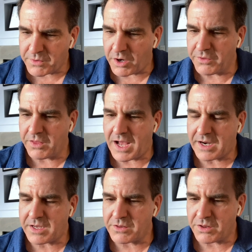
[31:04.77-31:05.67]
of
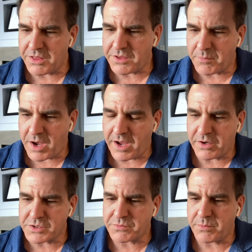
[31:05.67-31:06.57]
unlocking the lithium
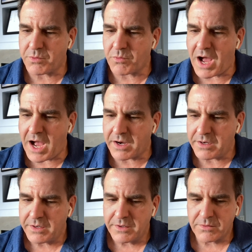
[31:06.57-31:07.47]
ions from the rock,
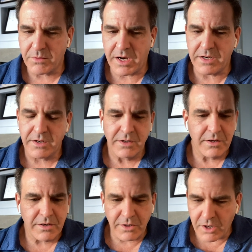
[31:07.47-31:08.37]
right?
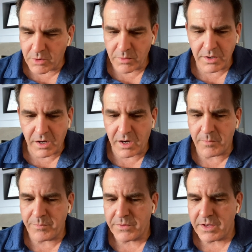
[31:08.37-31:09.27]

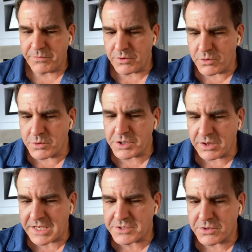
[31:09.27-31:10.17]
If you use a
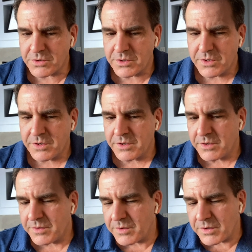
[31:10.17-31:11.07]
lesser
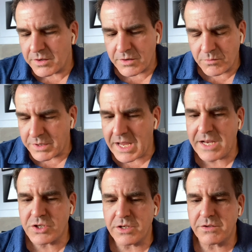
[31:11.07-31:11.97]

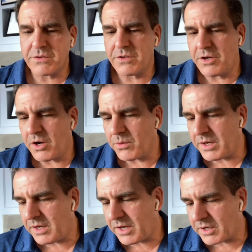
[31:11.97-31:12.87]
reagent,
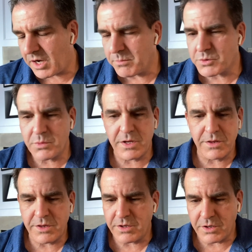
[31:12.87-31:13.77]
it comes
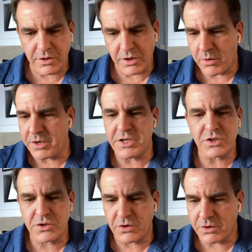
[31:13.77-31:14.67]
with,
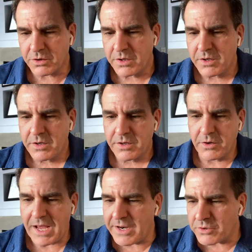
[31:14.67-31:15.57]
additional,
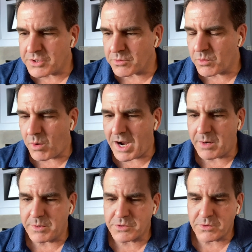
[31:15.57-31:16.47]
energy
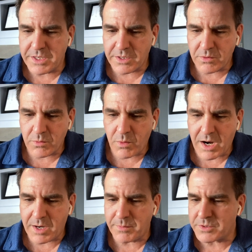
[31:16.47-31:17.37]
requirements or heating
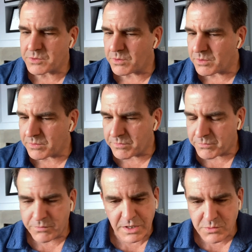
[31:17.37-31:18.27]
requirements or
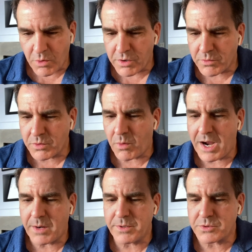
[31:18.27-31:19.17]
fresh water
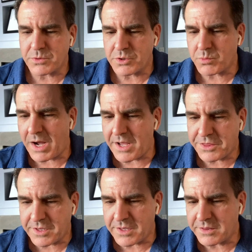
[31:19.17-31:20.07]
requirements, which is why I
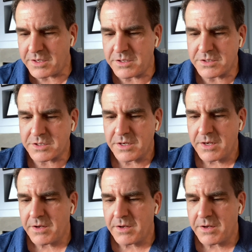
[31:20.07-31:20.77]
think that these,